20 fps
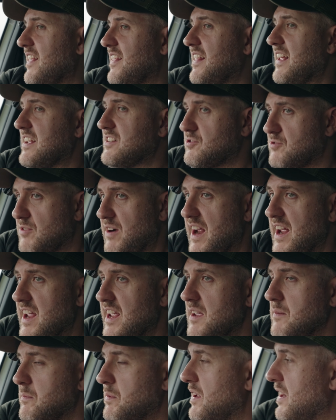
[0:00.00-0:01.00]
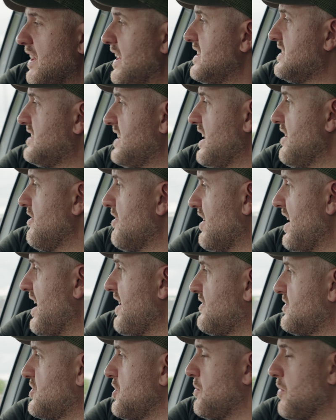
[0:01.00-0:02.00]
that's great, but let's say you're on an
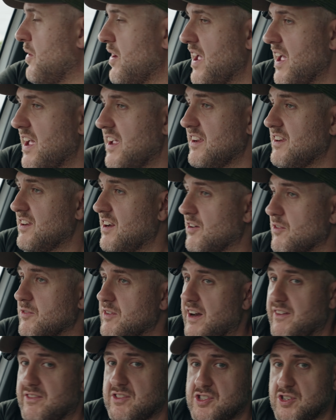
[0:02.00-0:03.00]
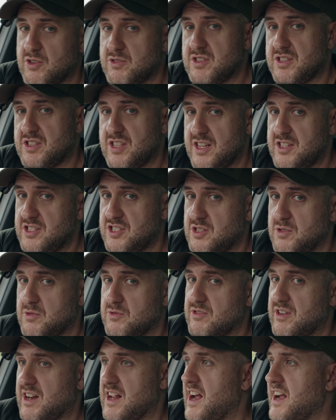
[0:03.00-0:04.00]
f2.8 and you already have to shoot at
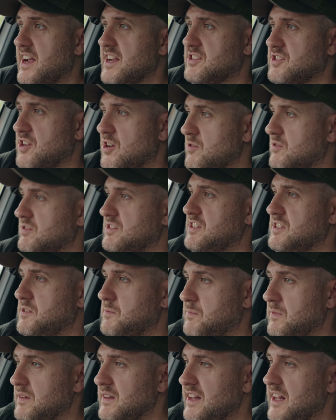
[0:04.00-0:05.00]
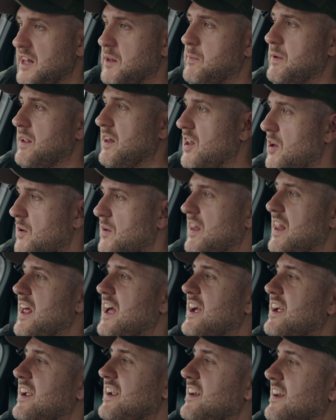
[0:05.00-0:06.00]
3200 ISO because it's a little bit lower
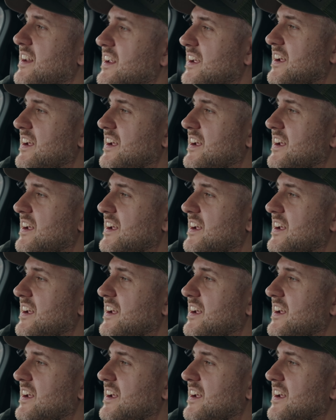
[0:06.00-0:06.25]
light.